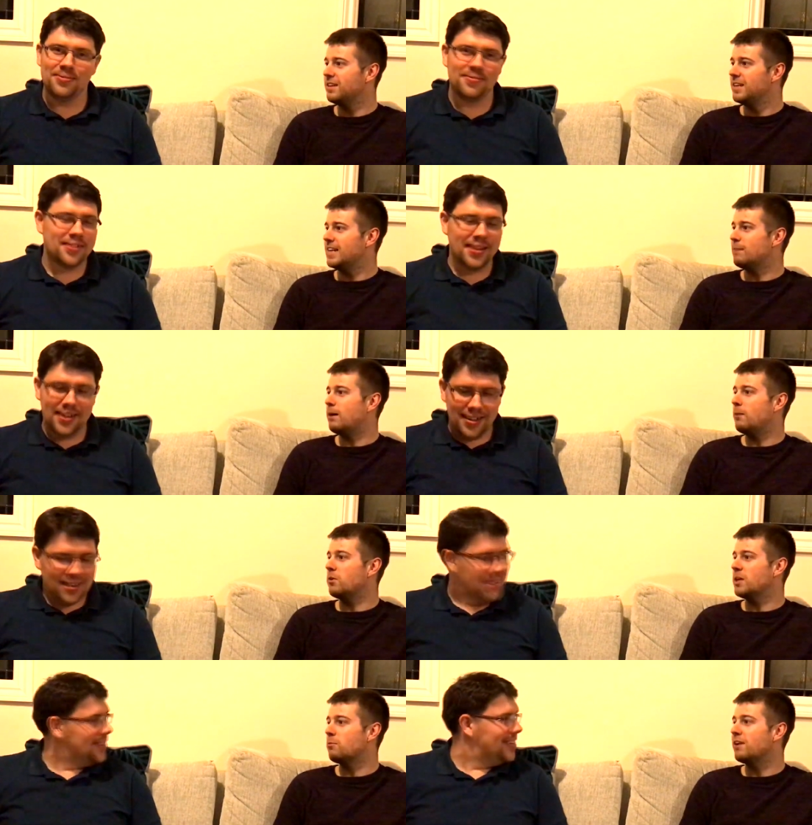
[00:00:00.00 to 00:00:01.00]
Speaker 1: Know. I'm, I'm
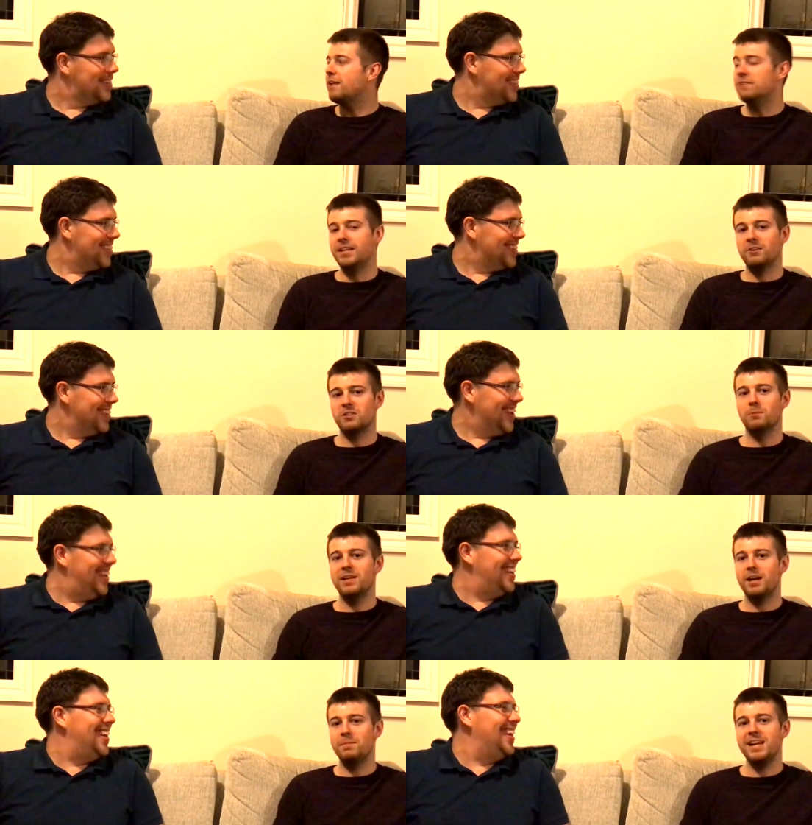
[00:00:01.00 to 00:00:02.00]
on number eleven now, so
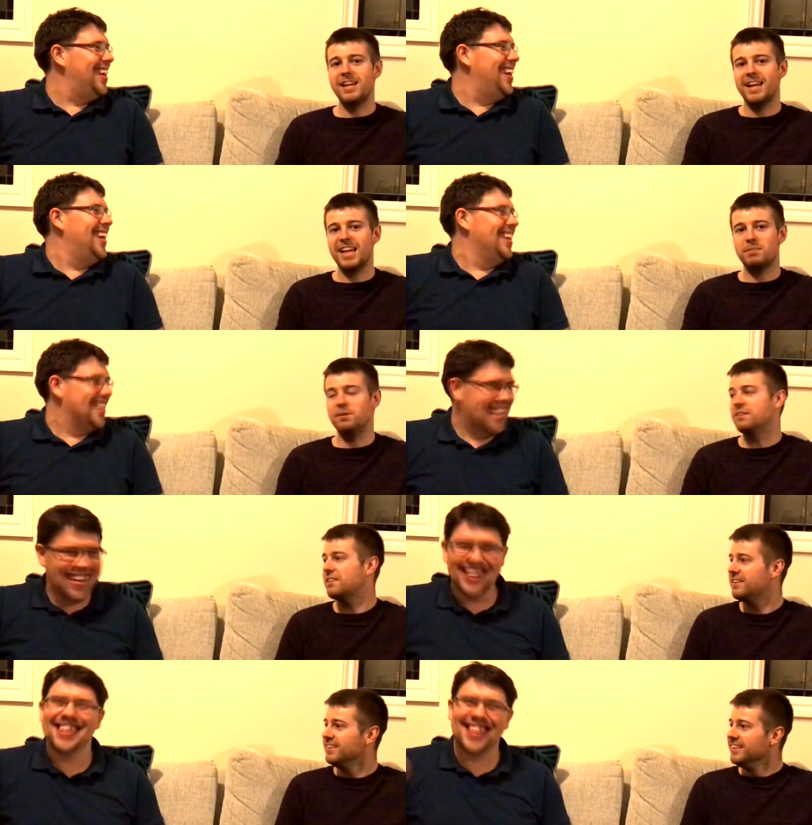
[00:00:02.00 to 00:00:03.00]
I'm, I'm nearly an expert.
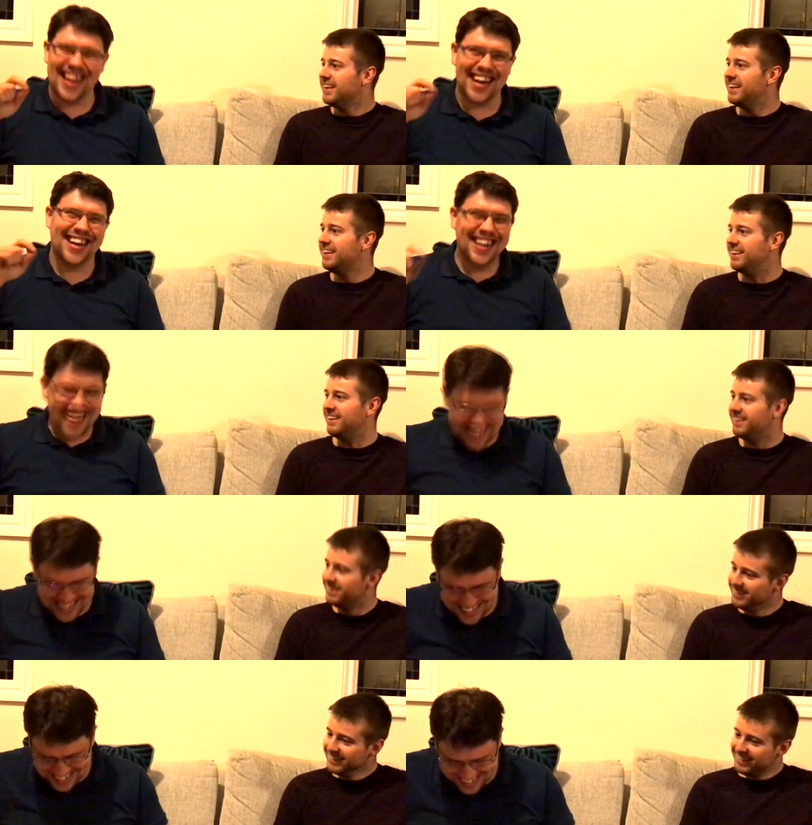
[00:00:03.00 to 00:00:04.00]
nearly there.
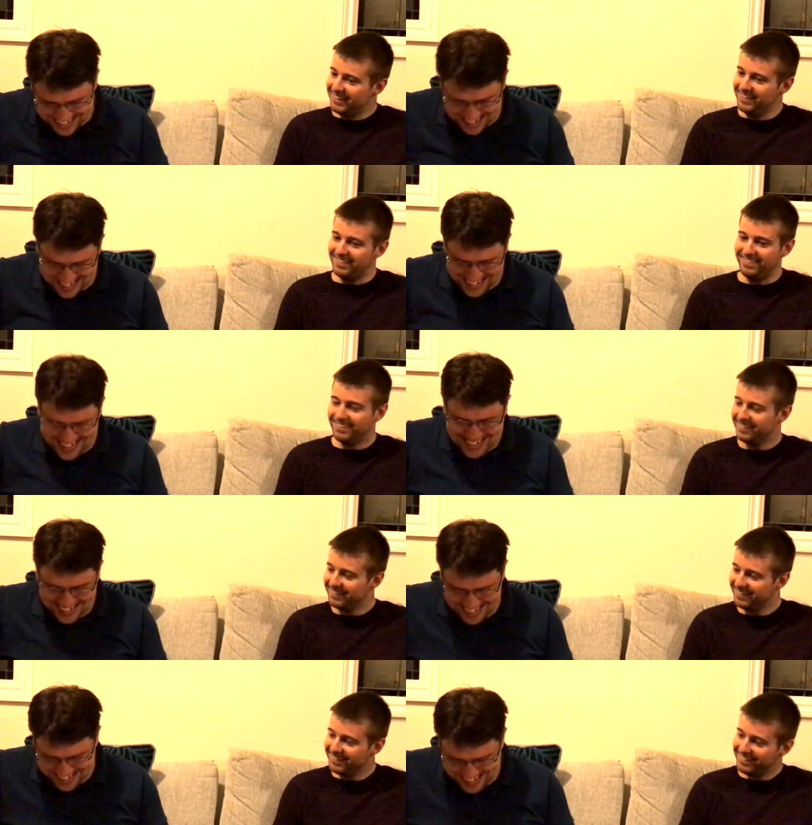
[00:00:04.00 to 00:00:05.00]
nearly there.
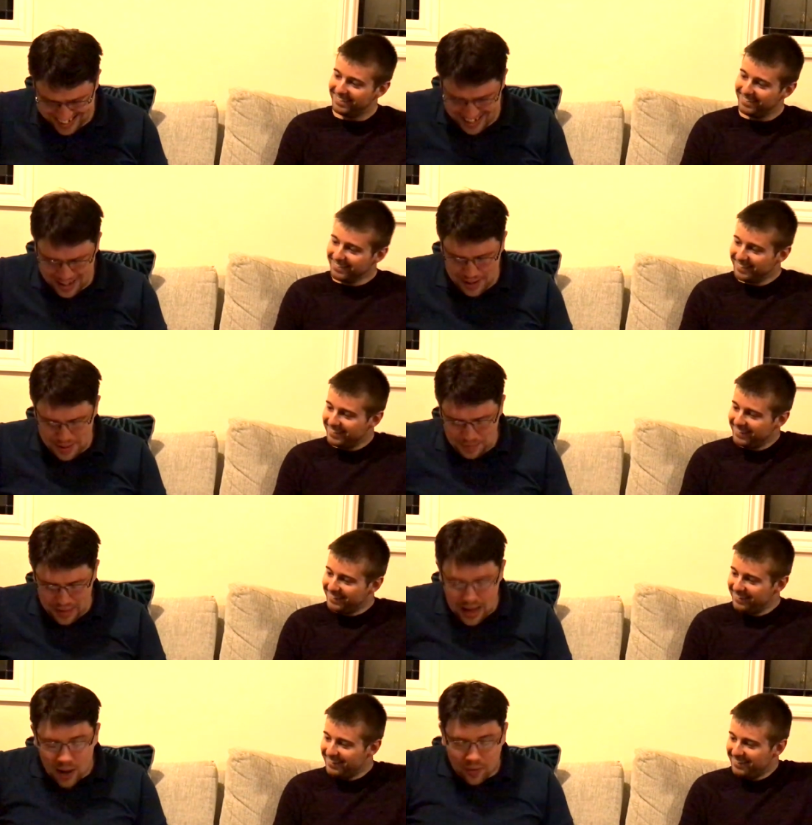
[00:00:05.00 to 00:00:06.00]

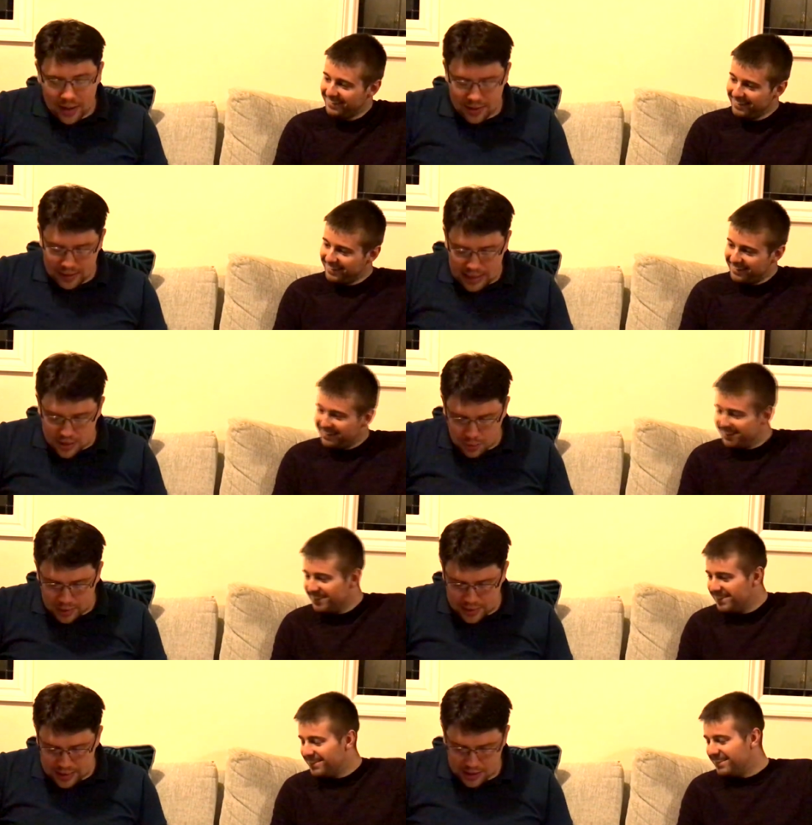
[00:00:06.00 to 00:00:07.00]
Speaker 2: Right, the next
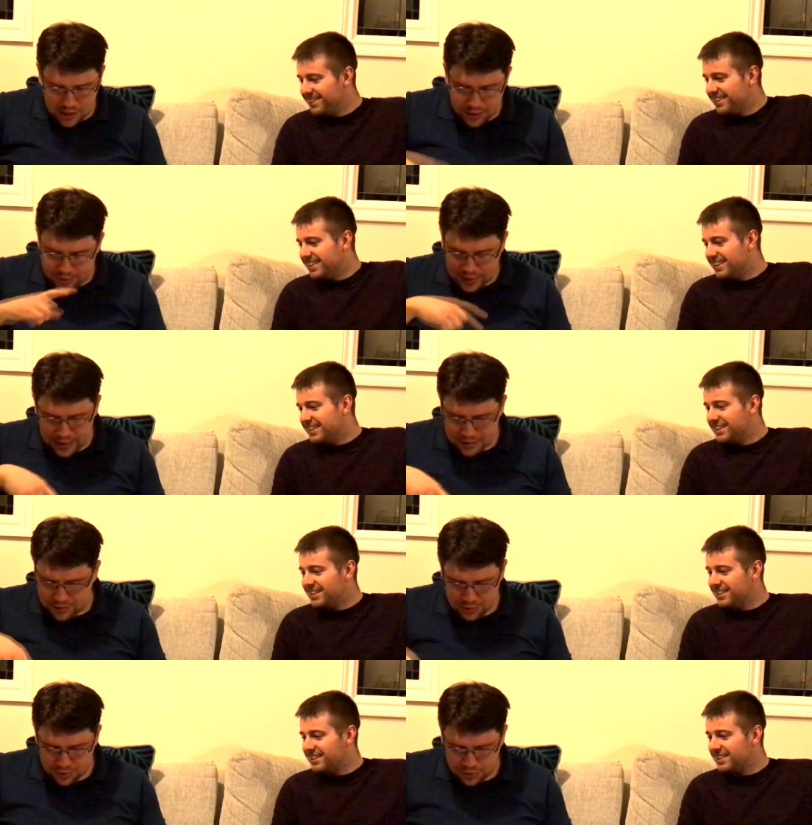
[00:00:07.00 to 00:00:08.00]
one is actually
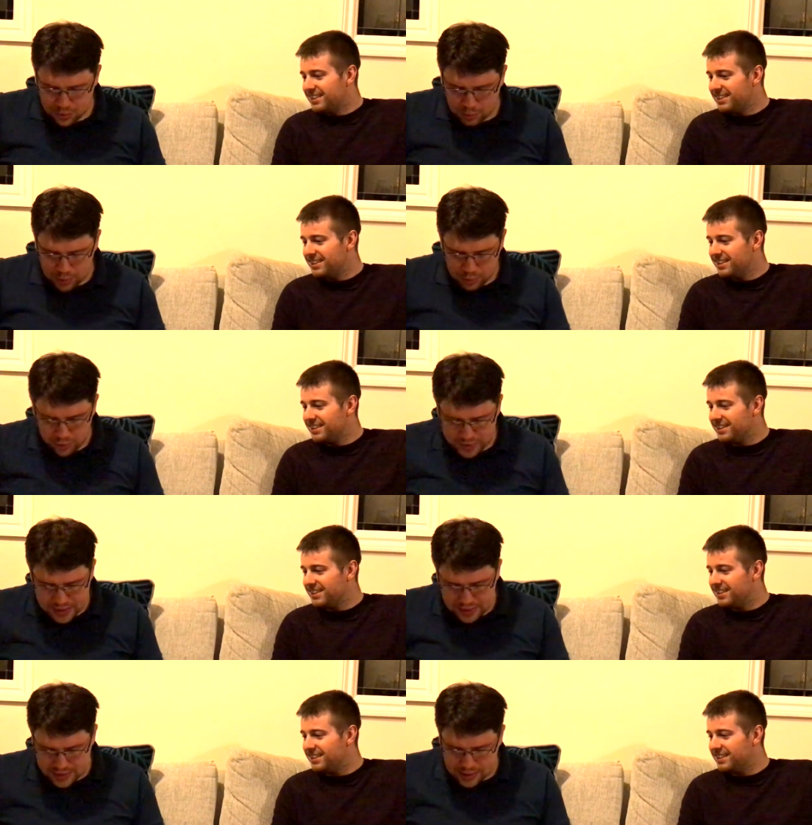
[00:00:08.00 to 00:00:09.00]
related to, to the one we
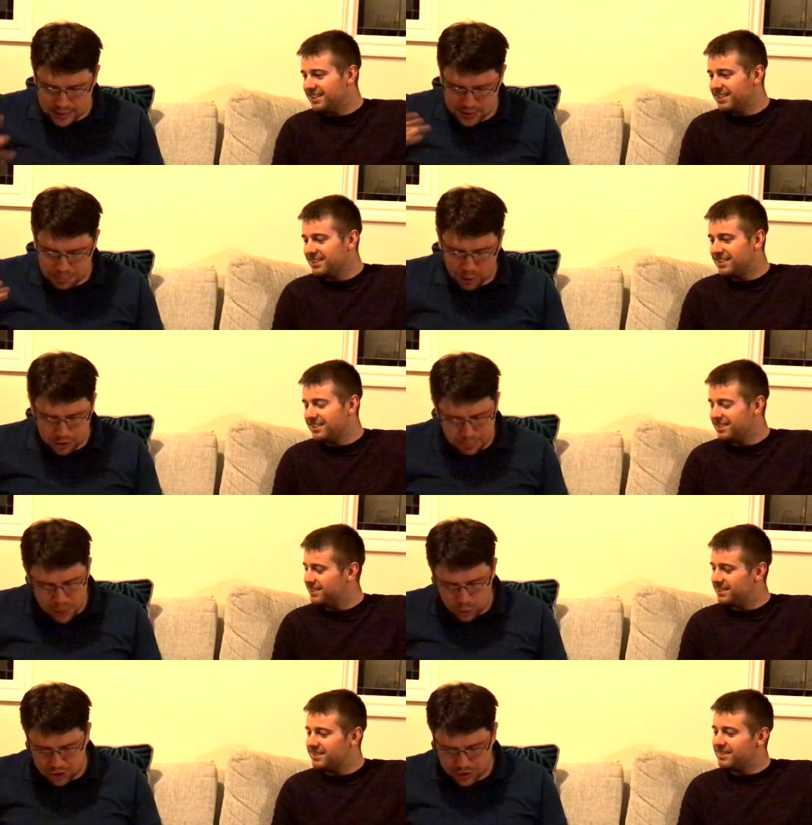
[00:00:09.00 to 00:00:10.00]
already discussed about
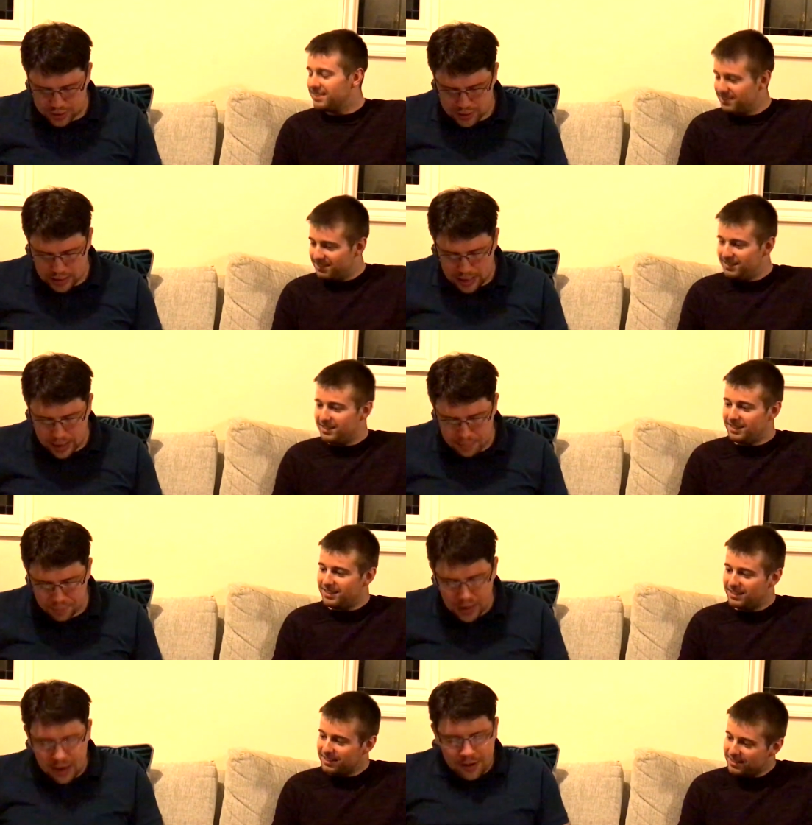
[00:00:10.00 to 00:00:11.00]
emotions.
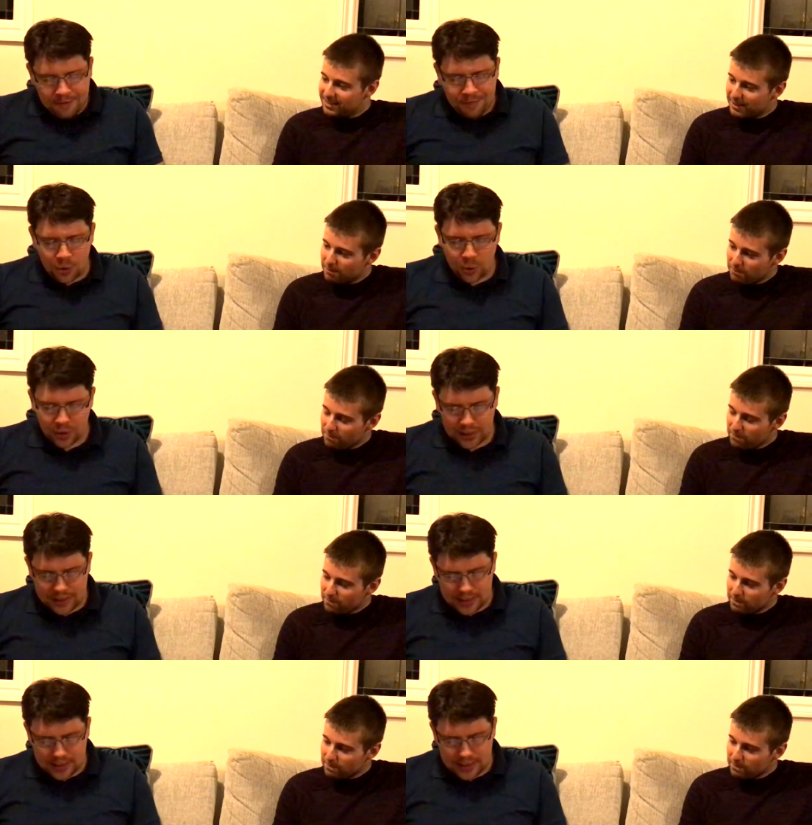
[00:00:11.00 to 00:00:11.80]
Um, food. It